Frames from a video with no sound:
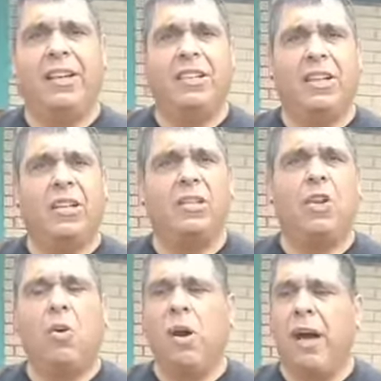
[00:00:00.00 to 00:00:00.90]
There's
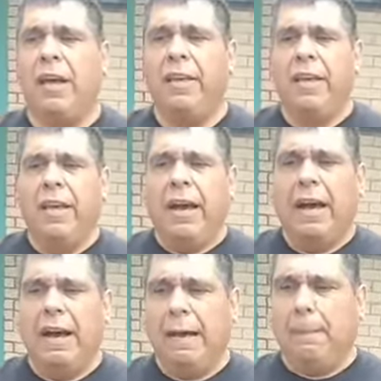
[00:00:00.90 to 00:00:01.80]
no
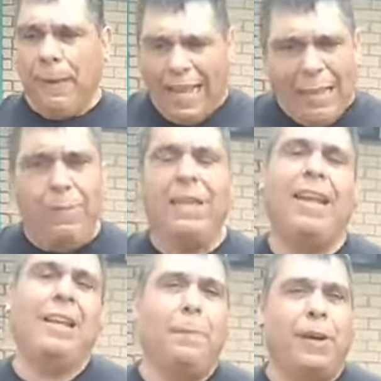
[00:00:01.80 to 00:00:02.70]
blaming
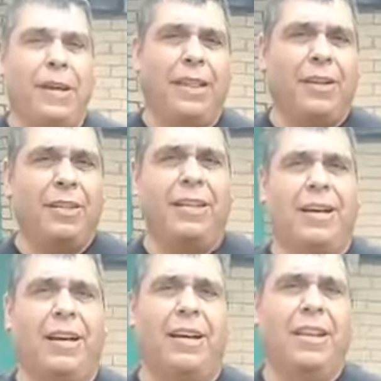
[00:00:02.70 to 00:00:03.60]
anybody. There's
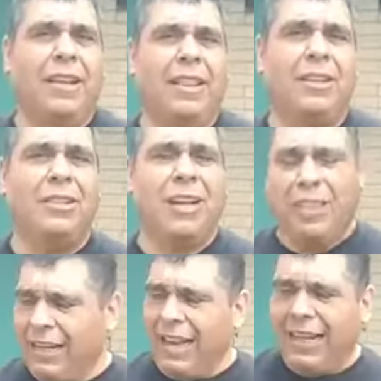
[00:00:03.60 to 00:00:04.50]

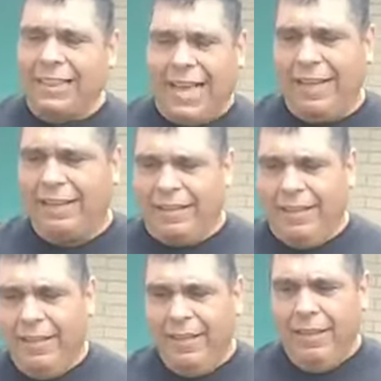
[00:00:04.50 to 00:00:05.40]
nothing like that.
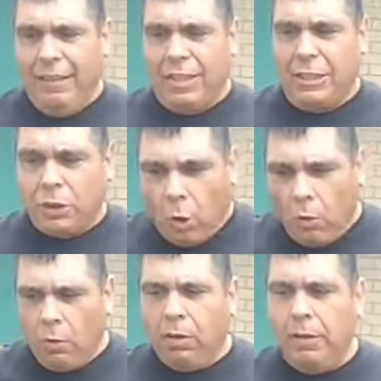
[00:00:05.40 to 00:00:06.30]
The
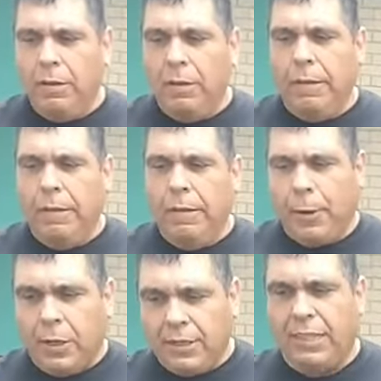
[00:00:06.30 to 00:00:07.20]
sole
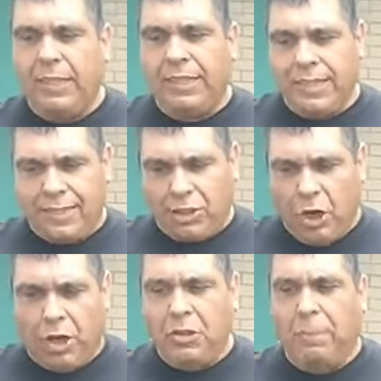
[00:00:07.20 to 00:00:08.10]
person that's in
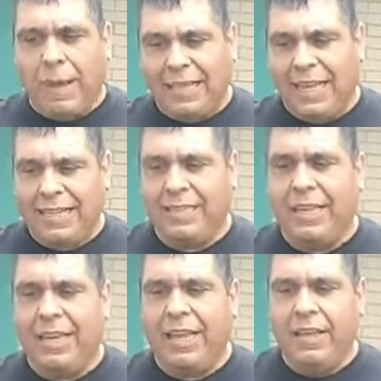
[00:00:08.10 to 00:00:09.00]
charge of my
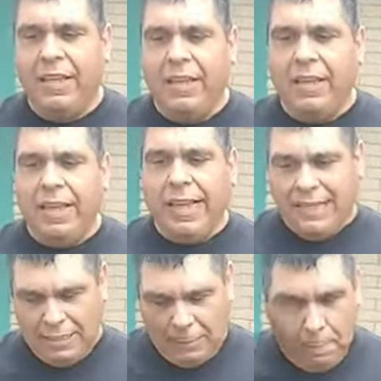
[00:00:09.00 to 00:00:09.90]
destiny
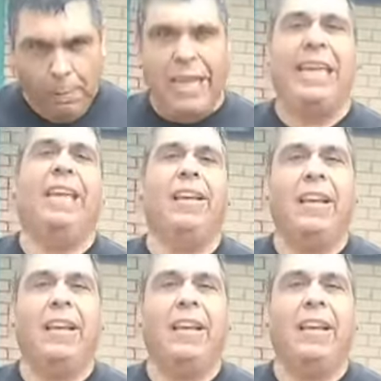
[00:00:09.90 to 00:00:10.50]
is me.